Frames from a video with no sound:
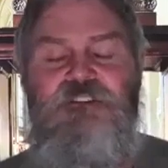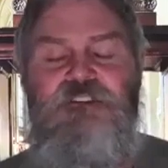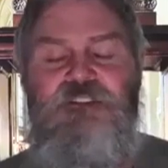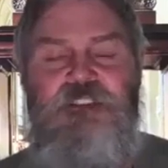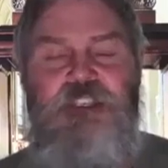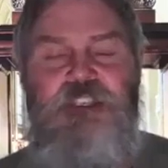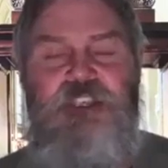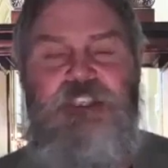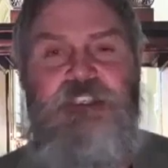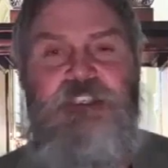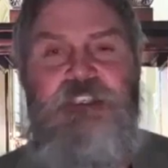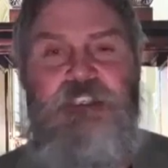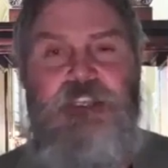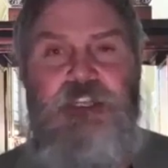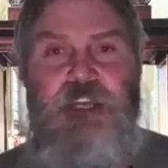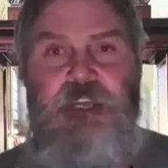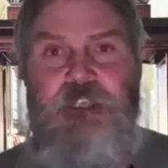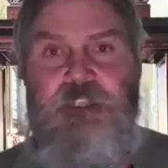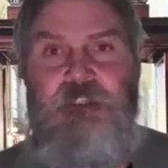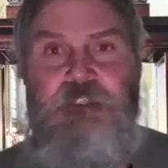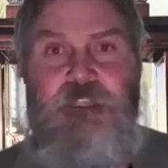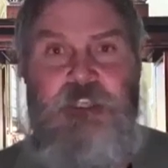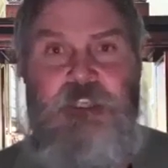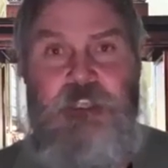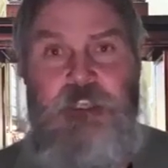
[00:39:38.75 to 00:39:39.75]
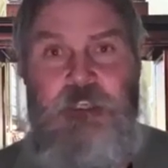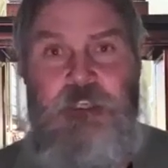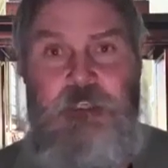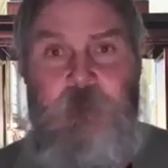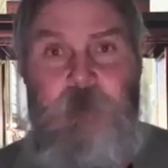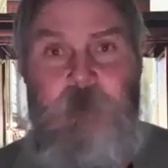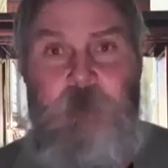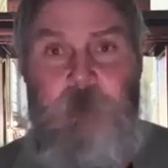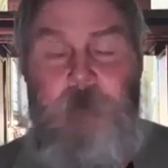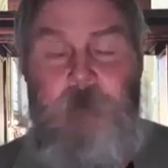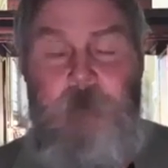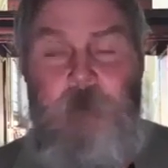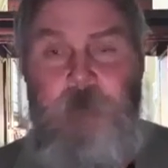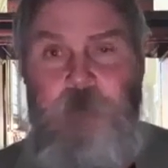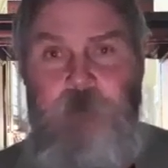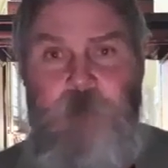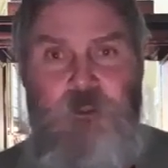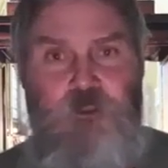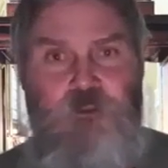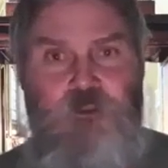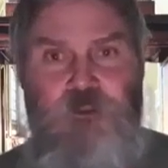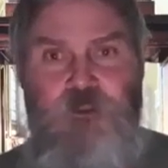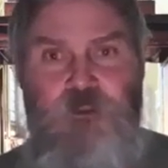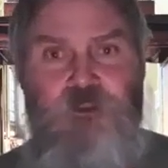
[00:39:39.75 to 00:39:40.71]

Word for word: All religions end like that.